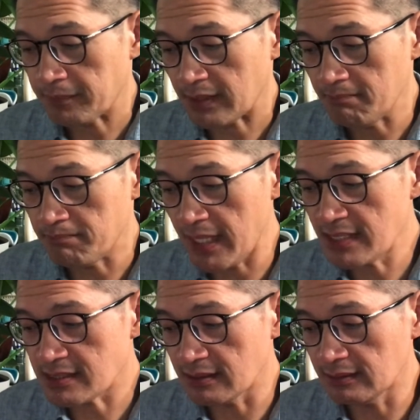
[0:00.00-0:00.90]

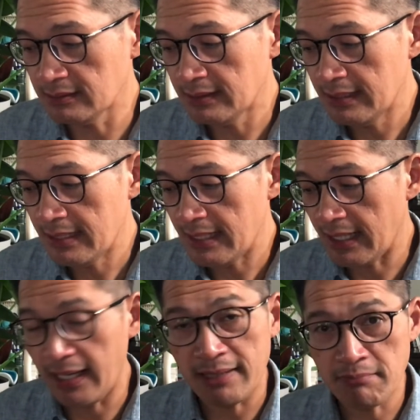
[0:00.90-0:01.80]
basil
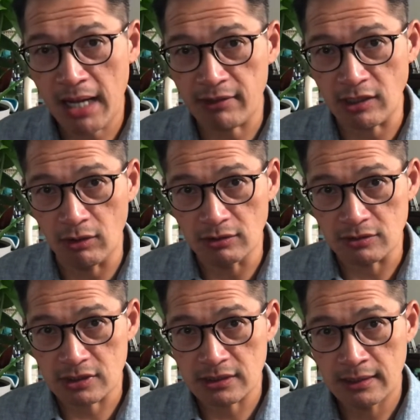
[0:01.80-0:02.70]
and
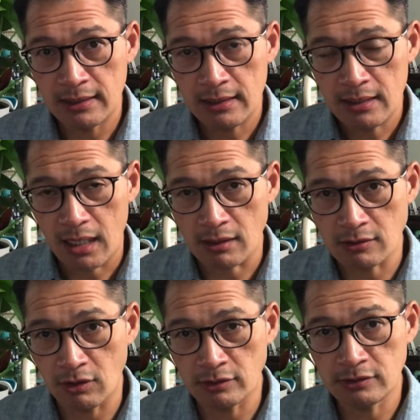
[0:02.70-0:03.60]
marigolds are
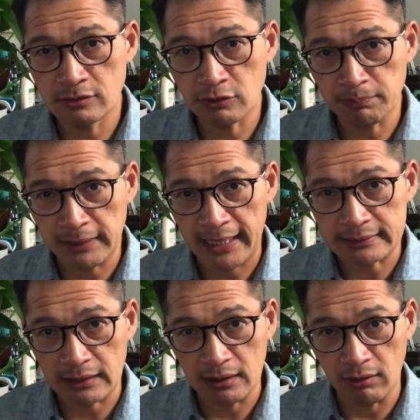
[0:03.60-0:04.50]
good to plant
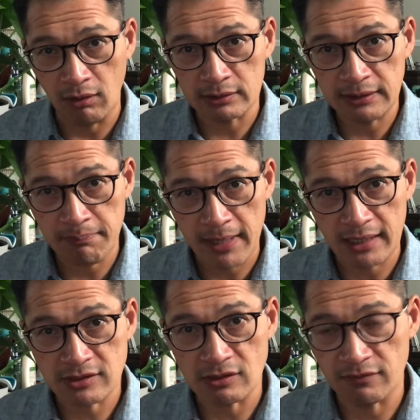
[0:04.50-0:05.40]
along the
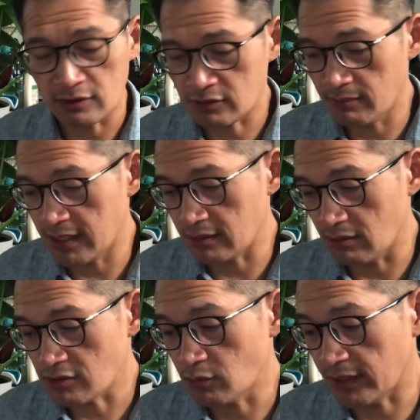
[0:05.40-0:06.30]
patch of your
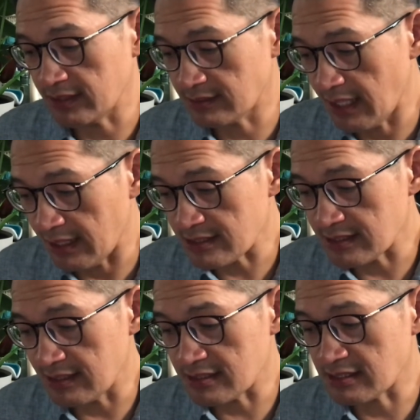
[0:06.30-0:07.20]
tomatoes. What it does
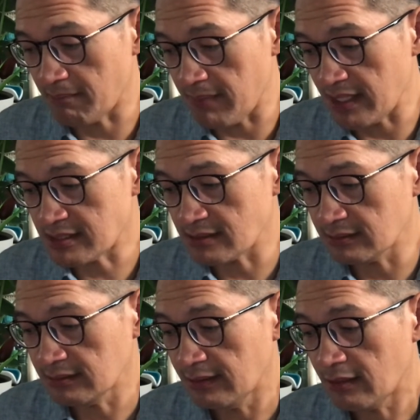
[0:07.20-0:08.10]
is the
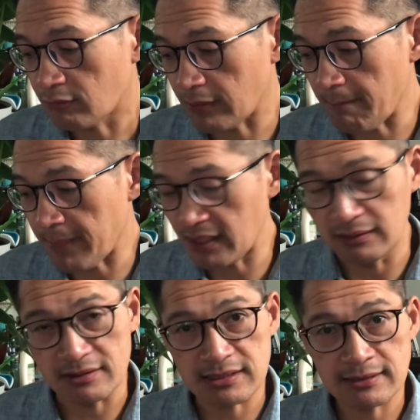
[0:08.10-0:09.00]
basil
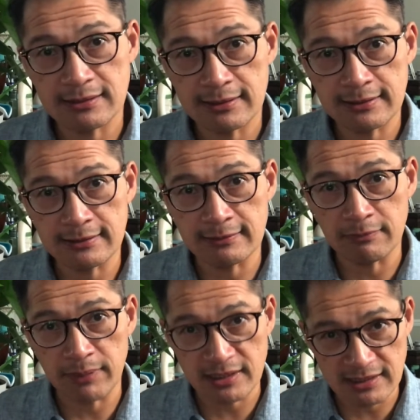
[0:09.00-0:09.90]
repels,
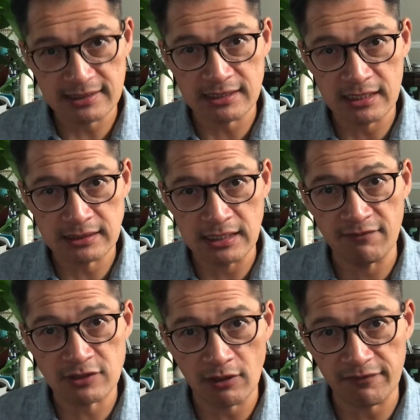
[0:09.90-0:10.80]
because it
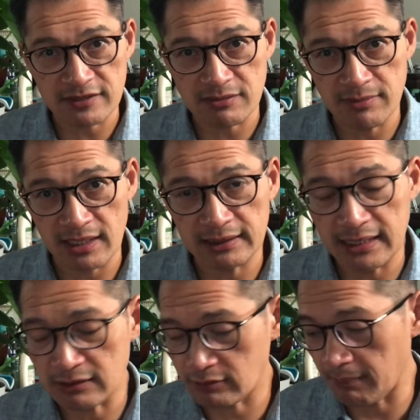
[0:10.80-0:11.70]
gives off a smell,
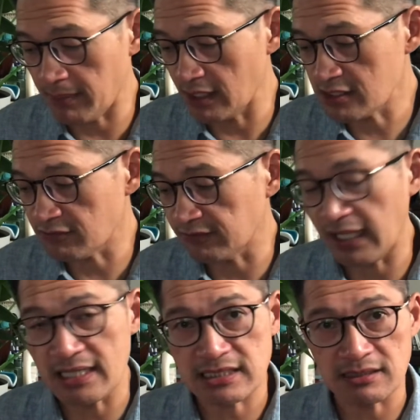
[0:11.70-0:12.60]
it repels
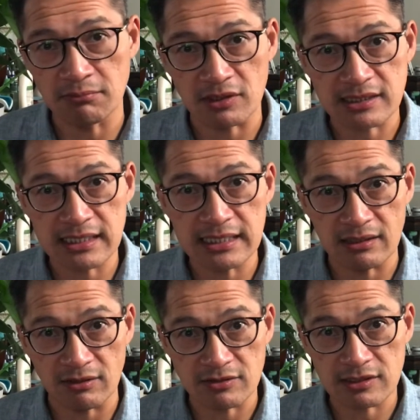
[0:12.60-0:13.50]
flies and
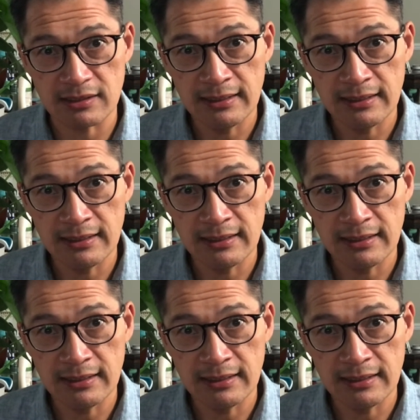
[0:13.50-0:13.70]
mosquitoes,